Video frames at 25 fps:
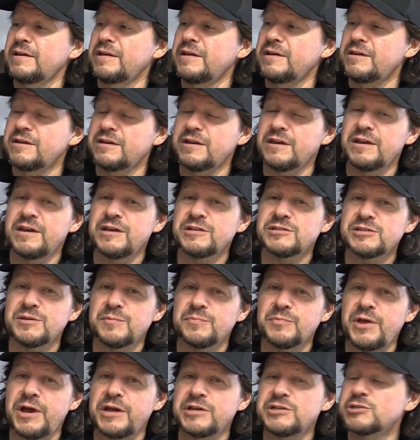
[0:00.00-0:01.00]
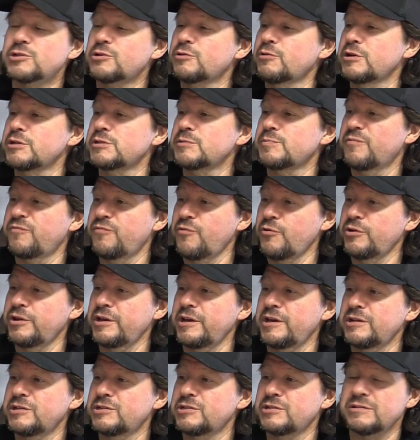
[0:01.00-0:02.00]
You could get some nice crisp
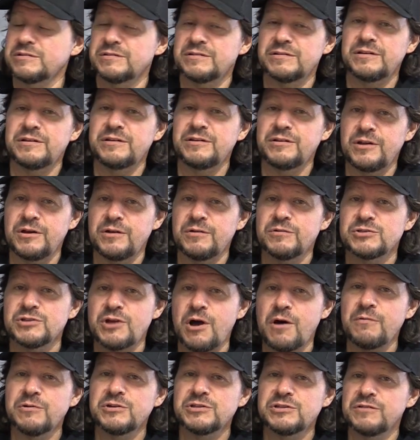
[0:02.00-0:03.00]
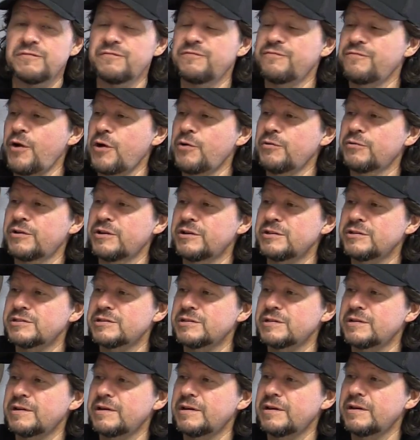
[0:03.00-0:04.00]
footage. You know, it's always in
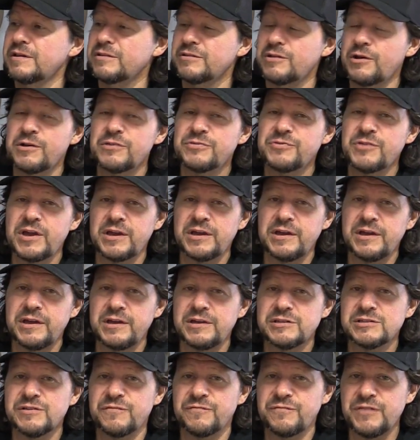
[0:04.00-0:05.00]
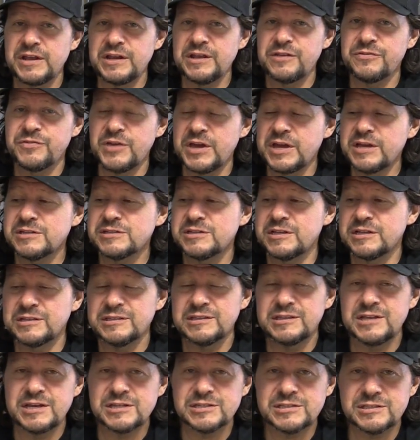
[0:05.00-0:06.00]
focus. The only thing is, if anything's at
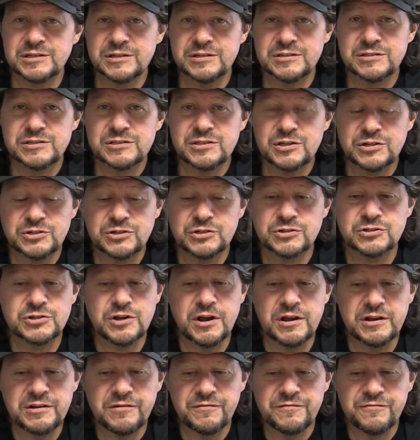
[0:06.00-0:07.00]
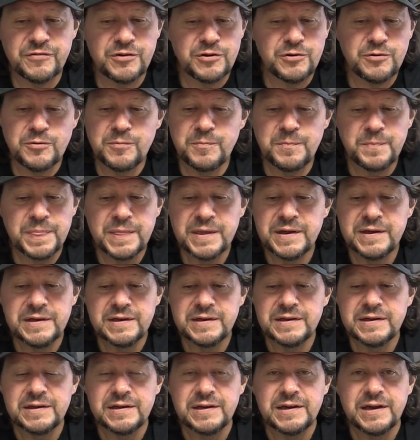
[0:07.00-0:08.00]
distance that you're trying to film,
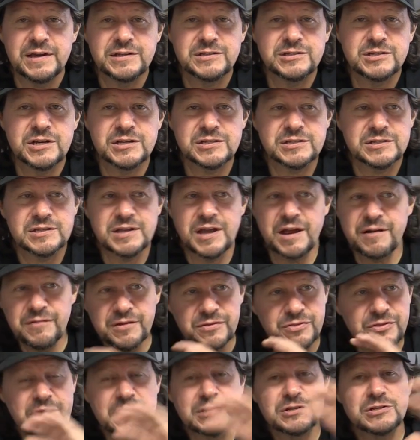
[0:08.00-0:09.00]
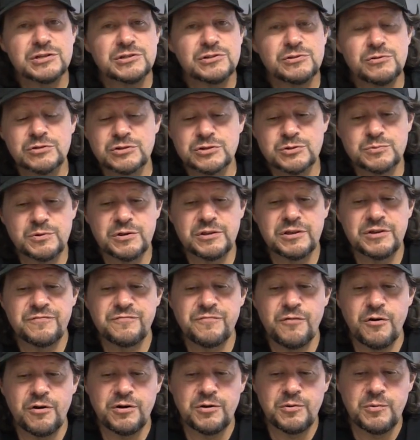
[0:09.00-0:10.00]
everything just looks really
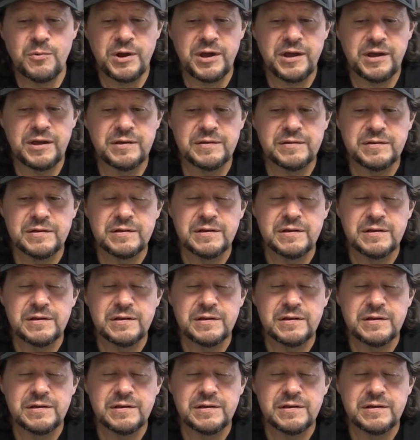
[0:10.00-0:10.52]
far away.